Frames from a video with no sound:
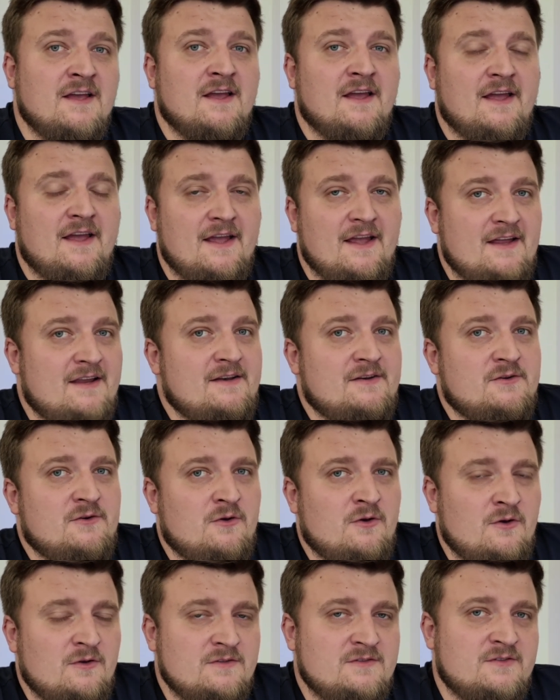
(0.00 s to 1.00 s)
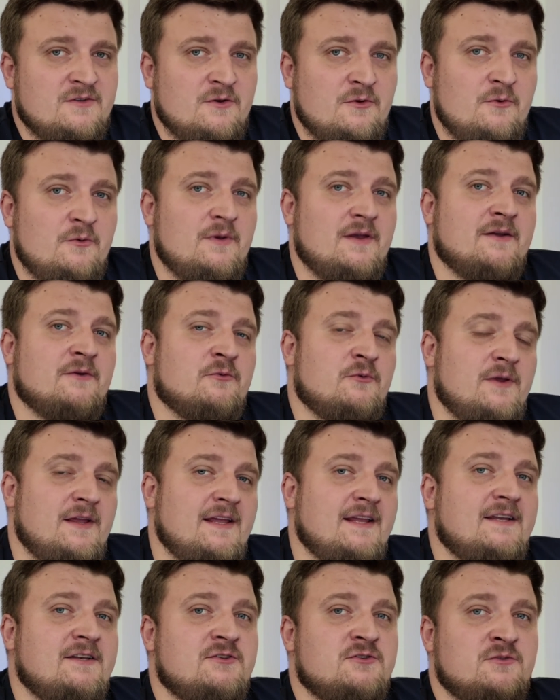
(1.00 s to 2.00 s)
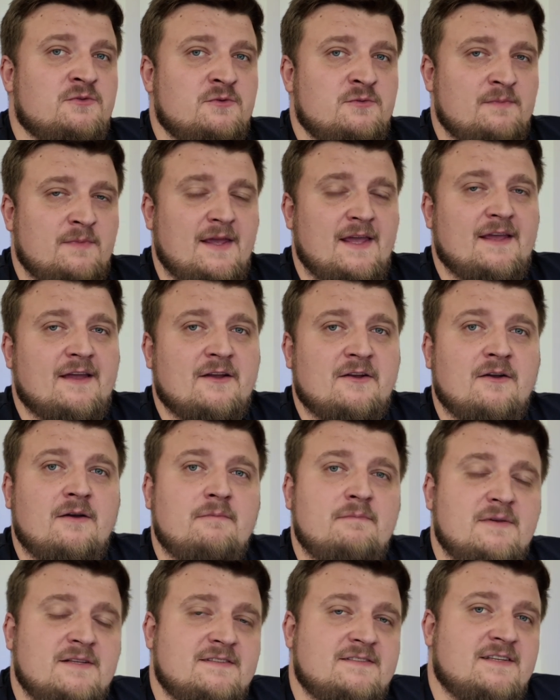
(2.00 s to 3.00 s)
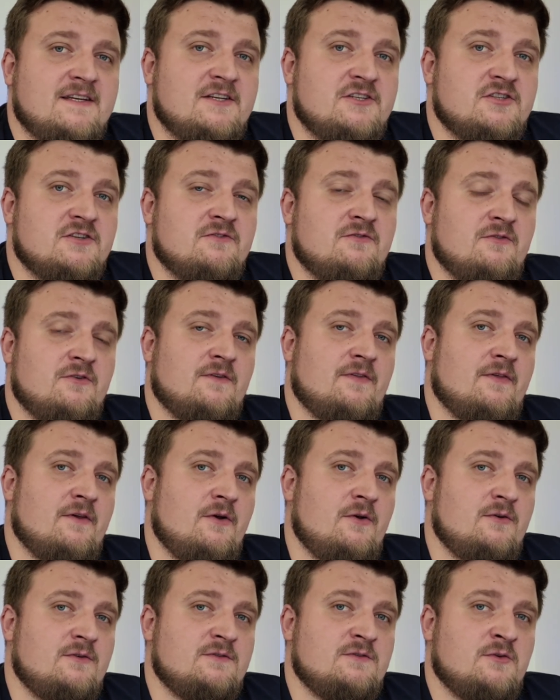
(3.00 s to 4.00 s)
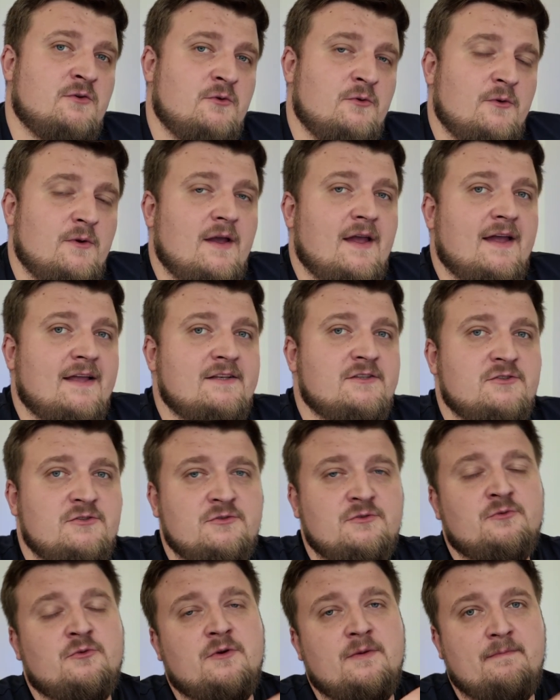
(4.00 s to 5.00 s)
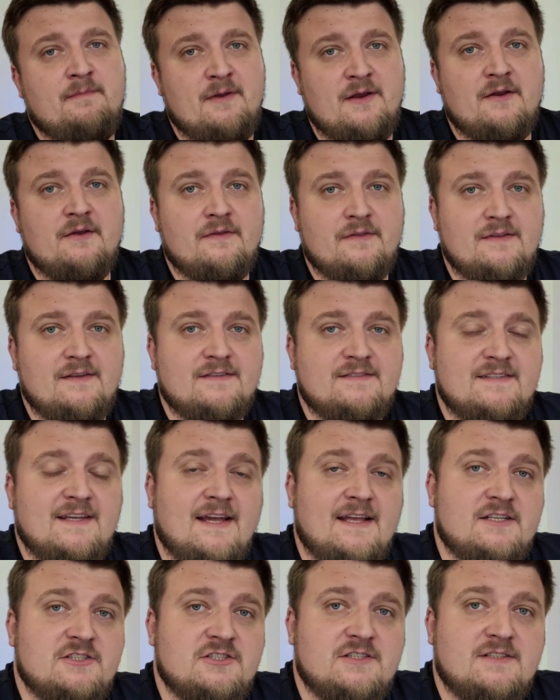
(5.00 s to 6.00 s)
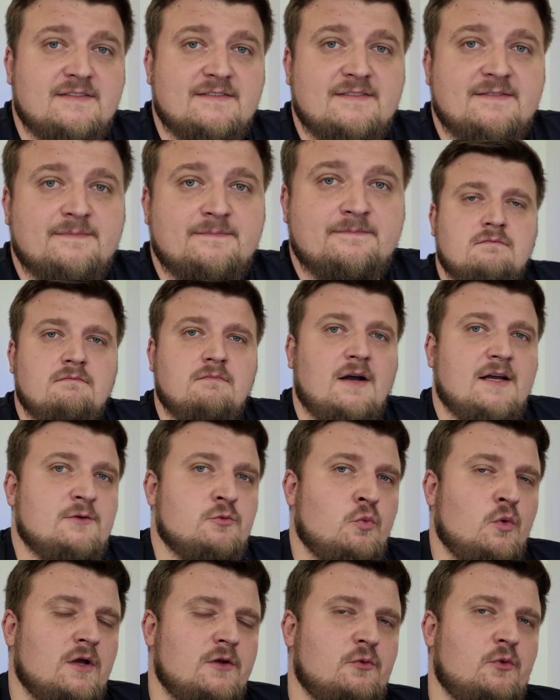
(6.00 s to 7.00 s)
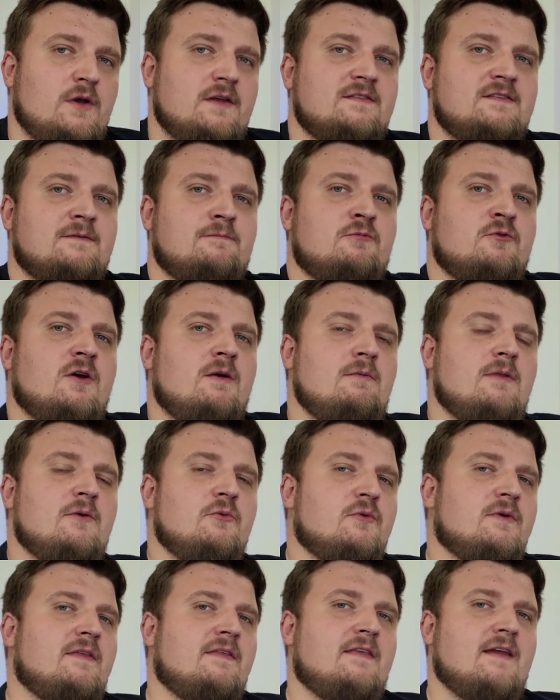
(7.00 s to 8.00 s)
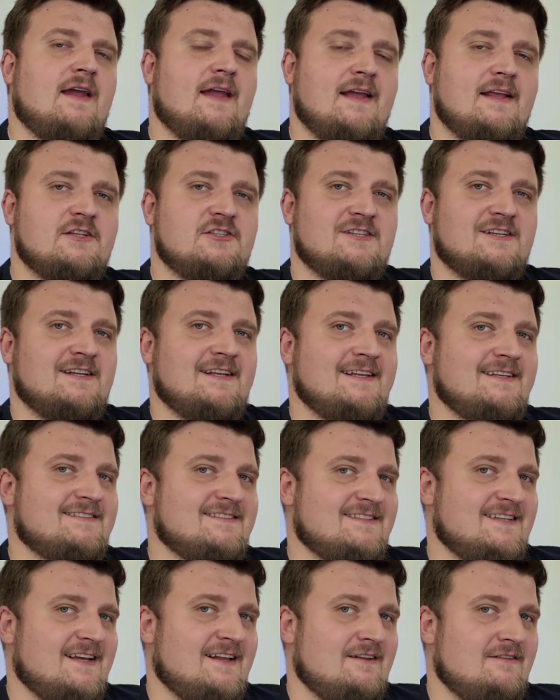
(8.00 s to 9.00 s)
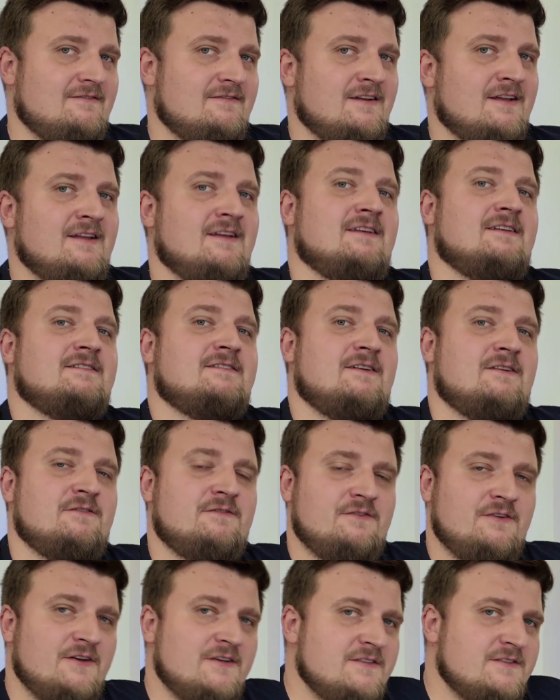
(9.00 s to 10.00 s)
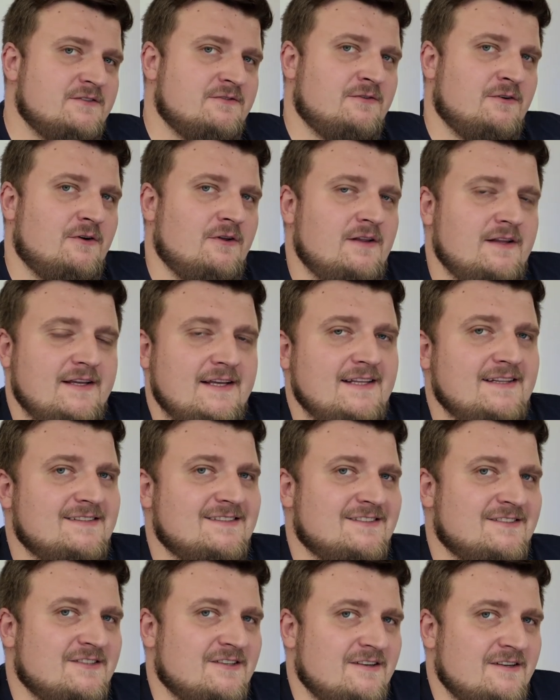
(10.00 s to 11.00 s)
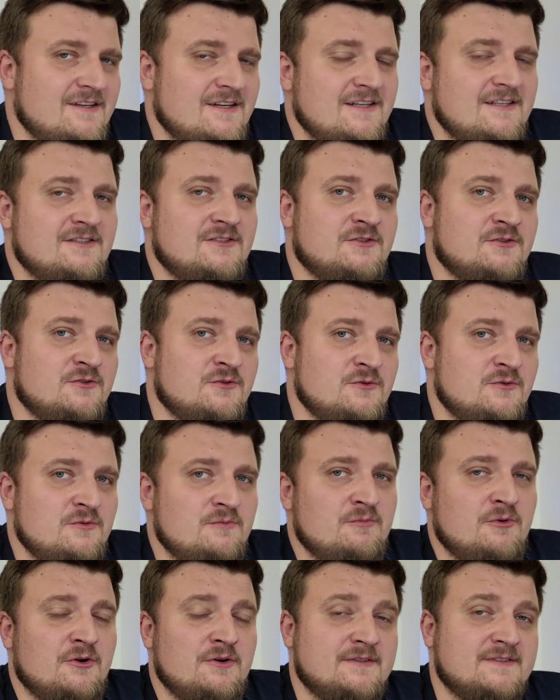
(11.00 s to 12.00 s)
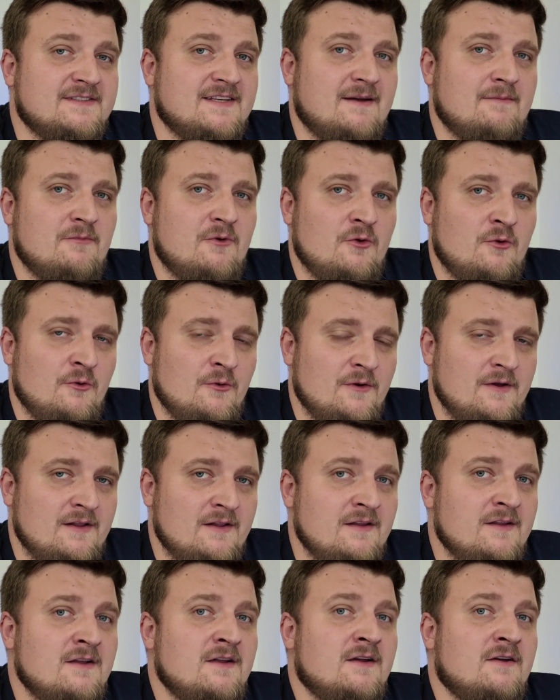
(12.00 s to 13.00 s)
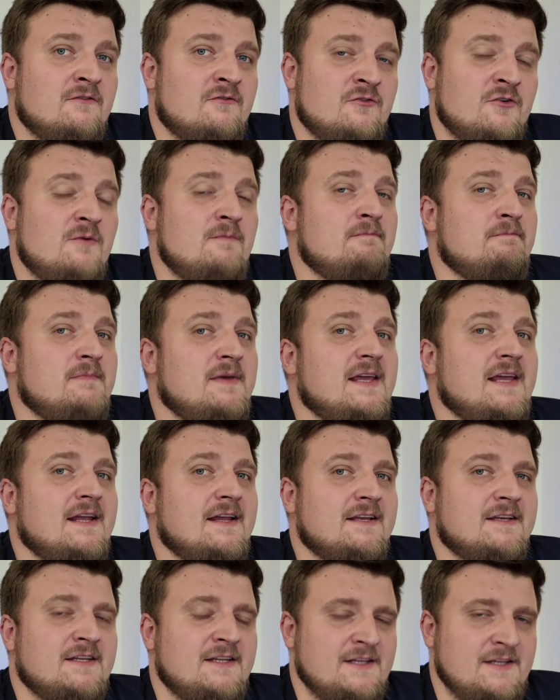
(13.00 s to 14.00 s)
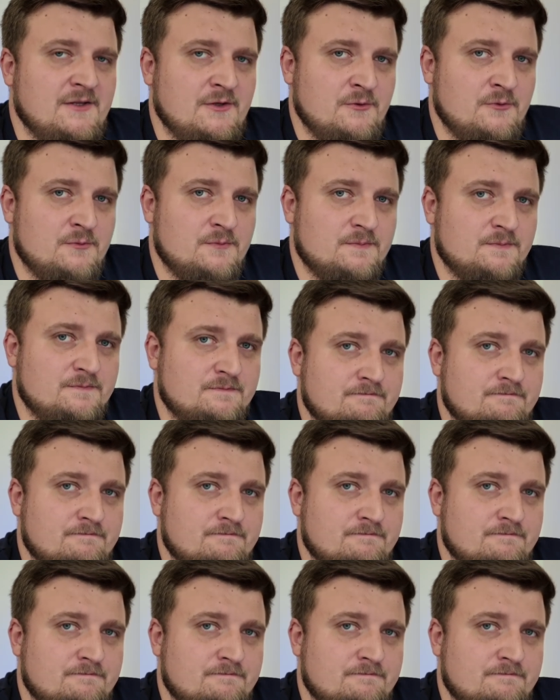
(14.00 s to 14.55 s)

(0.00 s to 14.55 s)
and also agreed to make a compensation for those who had to repair these engines. But what was the problem with the engine itself? So first of all, it started to burn some oil from being new.